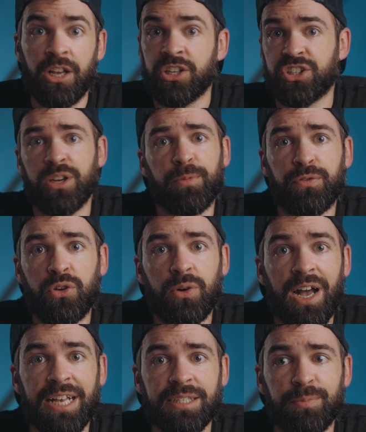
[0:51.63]
Some of you
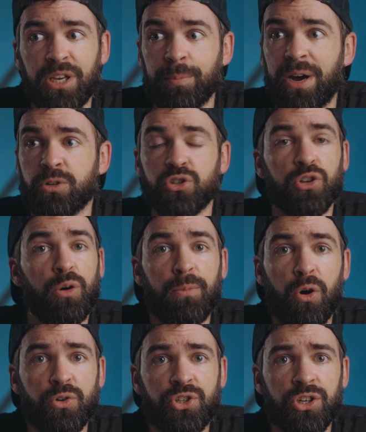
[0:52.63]
ask me about slow
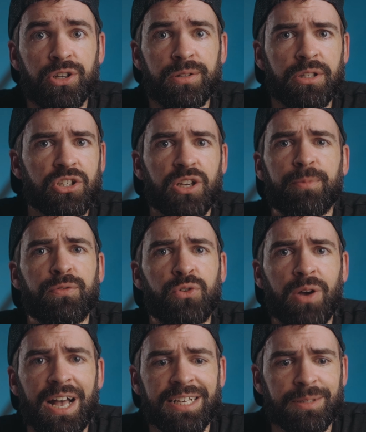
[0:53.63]
motion, some of you
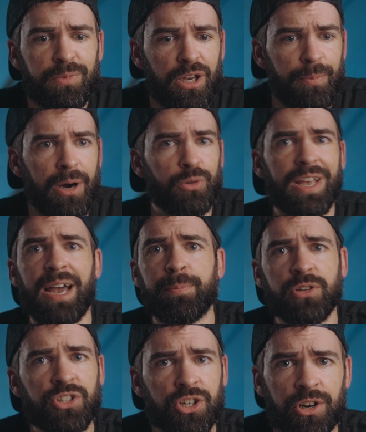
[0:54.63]
ask me about
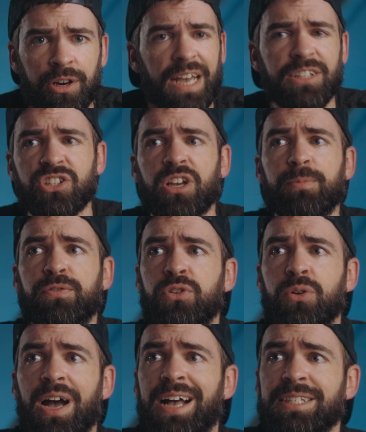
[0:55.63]
aperture, and some of
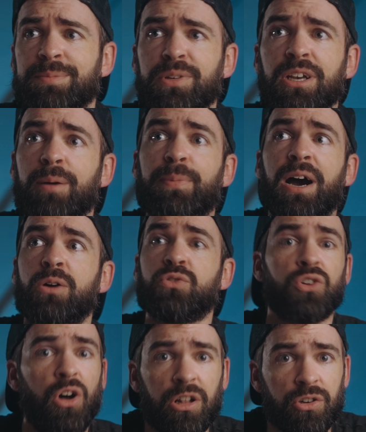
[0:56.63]
you ask me about
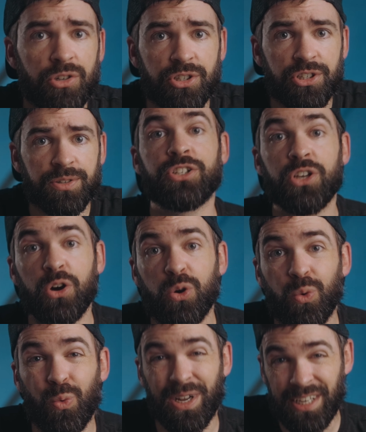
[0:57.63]
colors. So
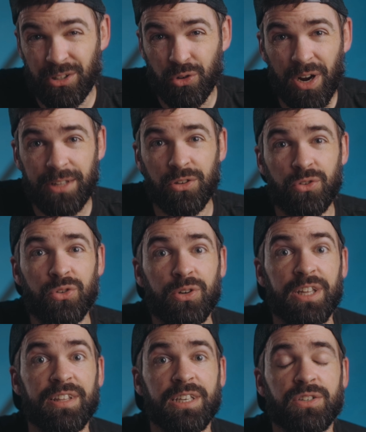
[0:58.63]
what I try to do
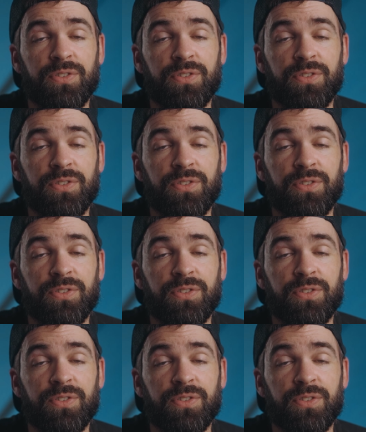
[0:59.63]
in this